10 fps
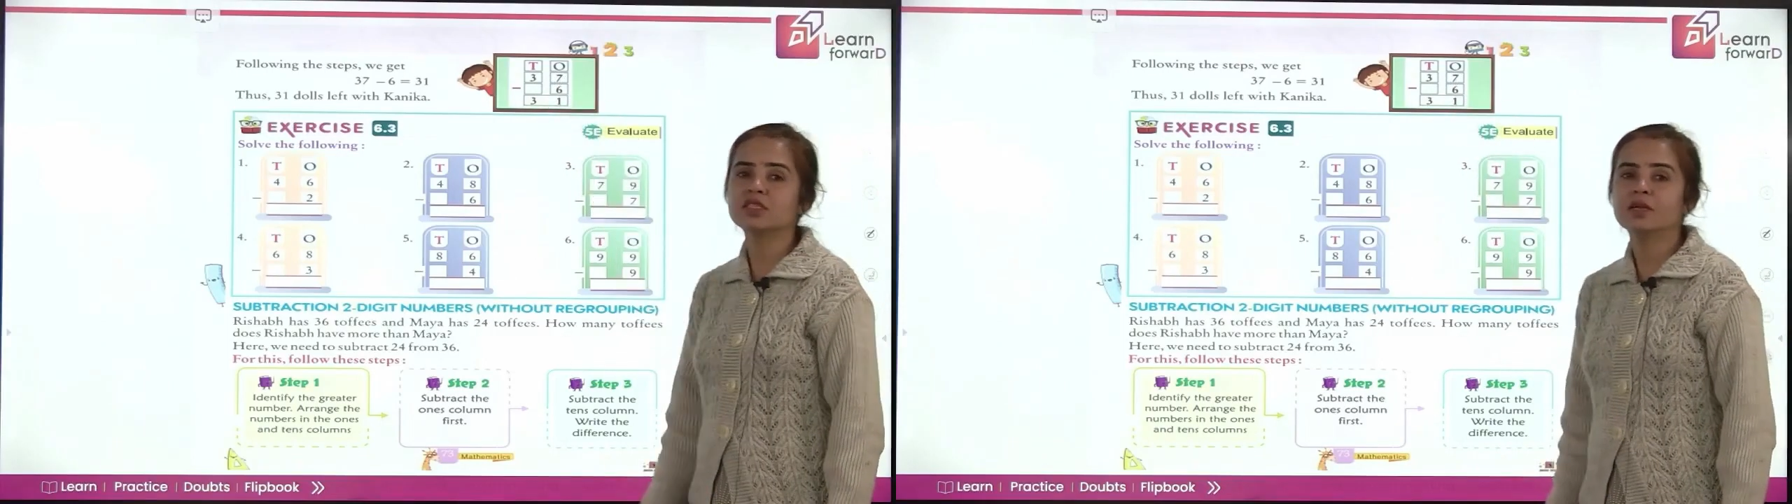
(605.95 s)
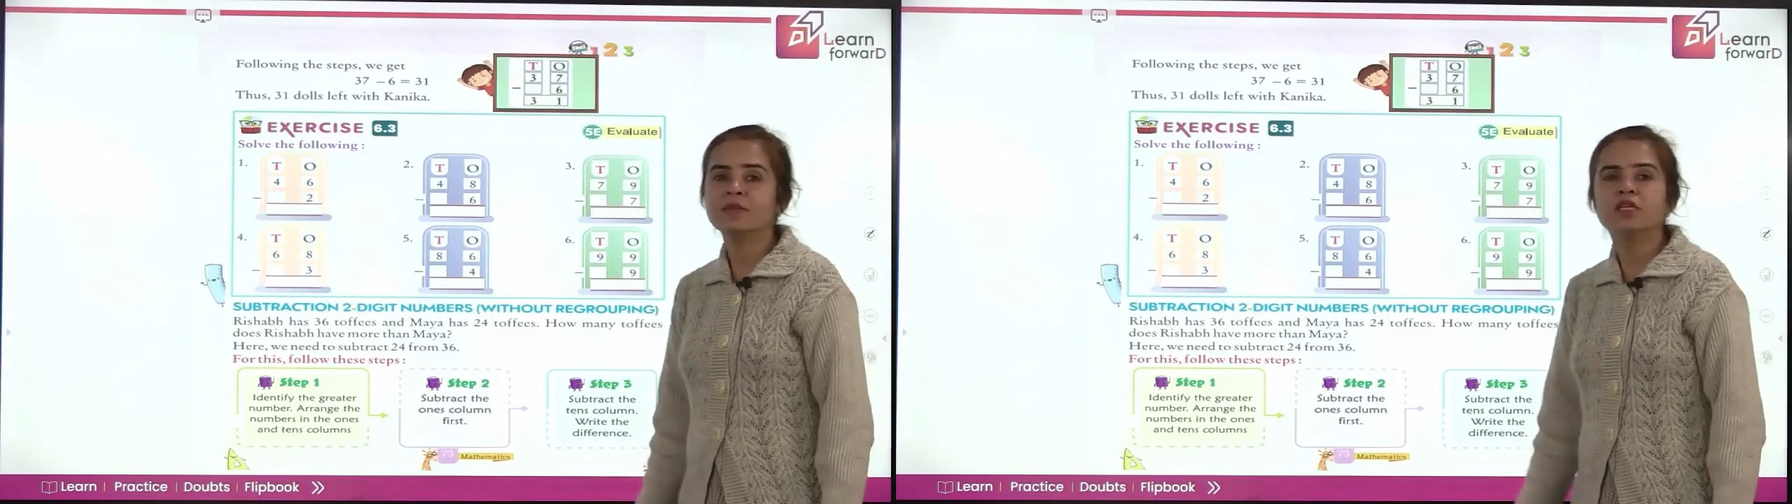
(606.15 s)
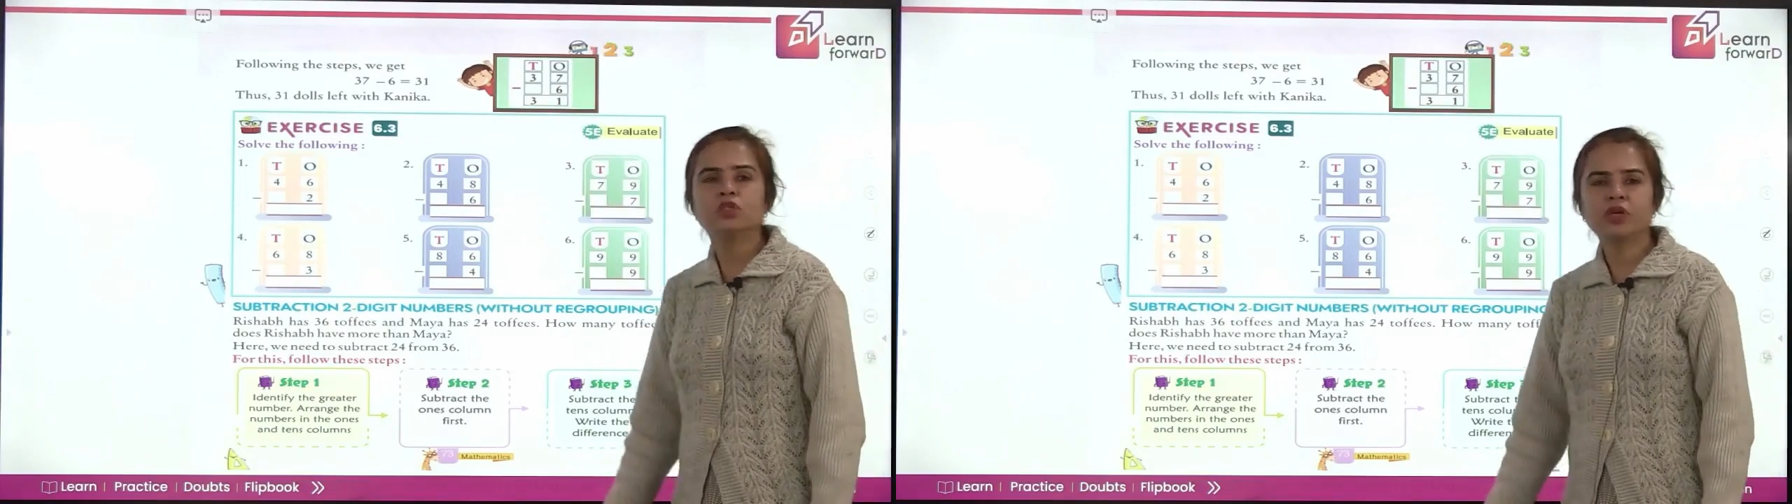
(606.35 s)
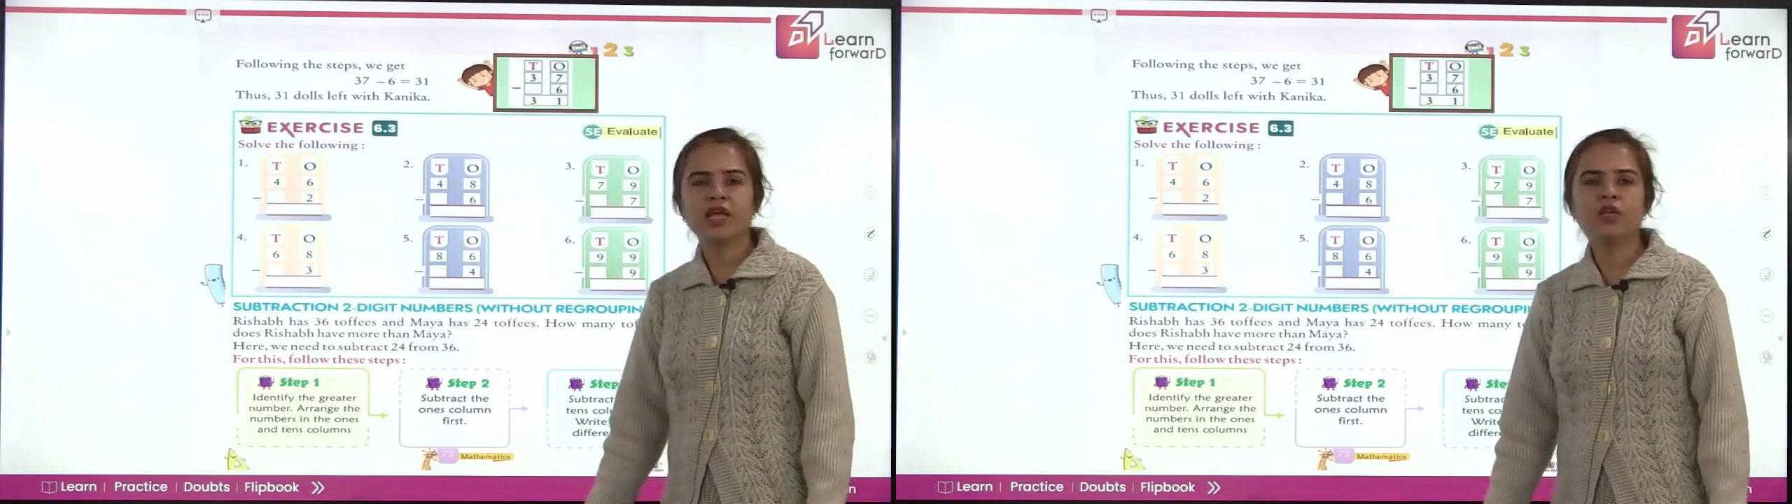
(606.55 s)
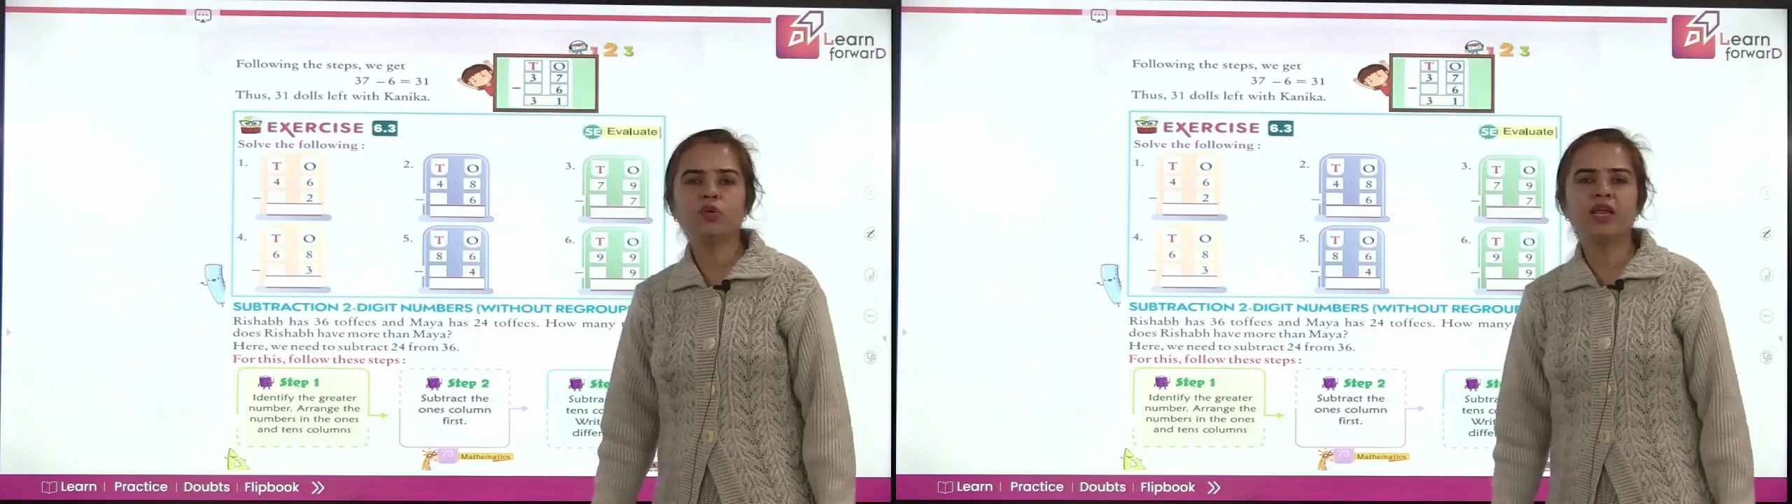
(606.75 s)
So can you
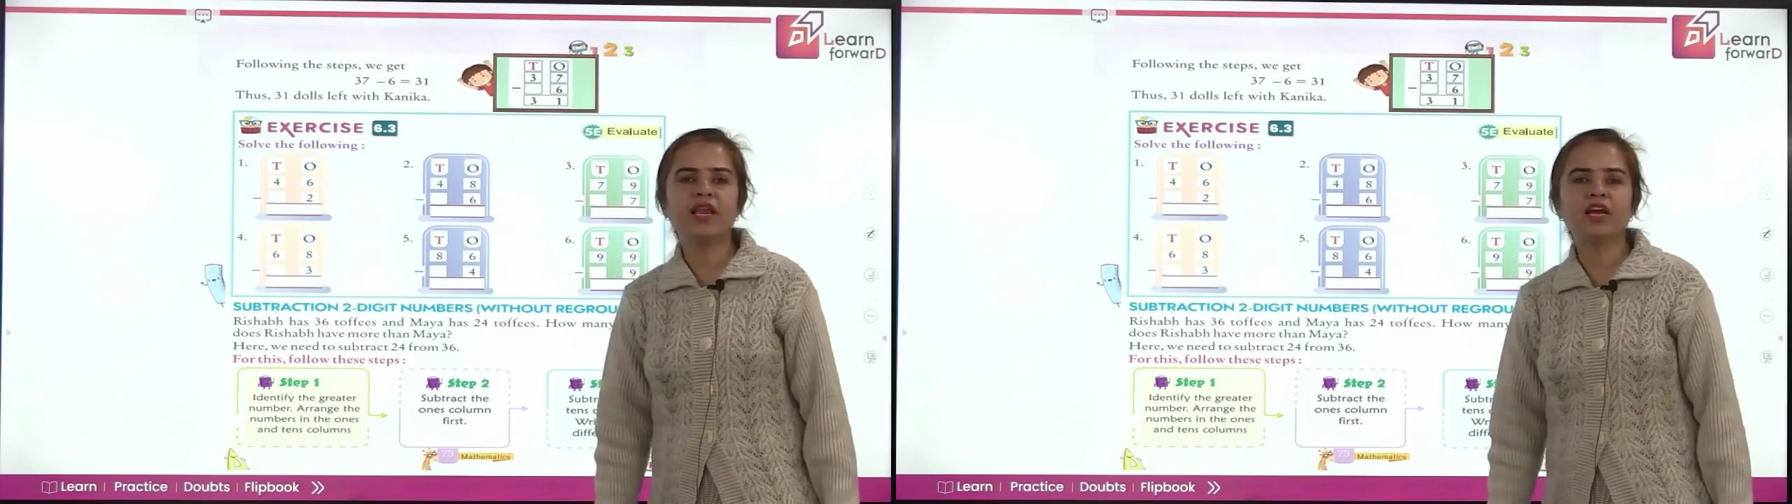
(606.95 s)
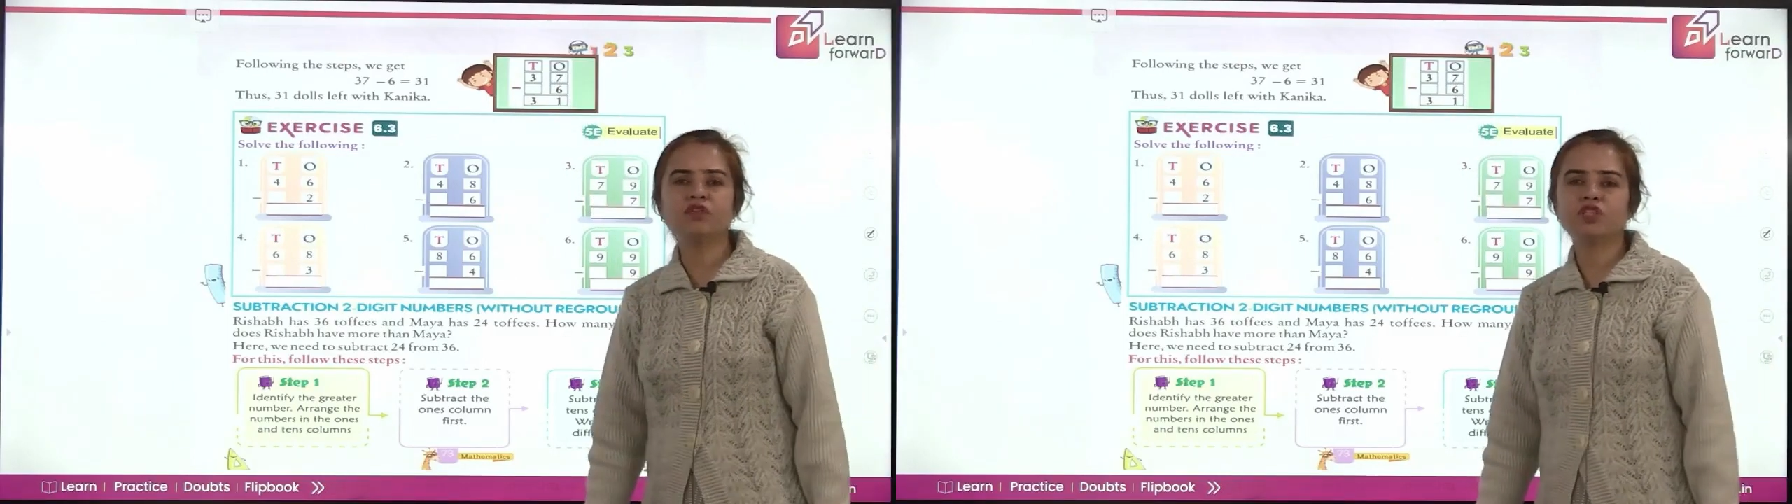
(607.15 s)
tell at which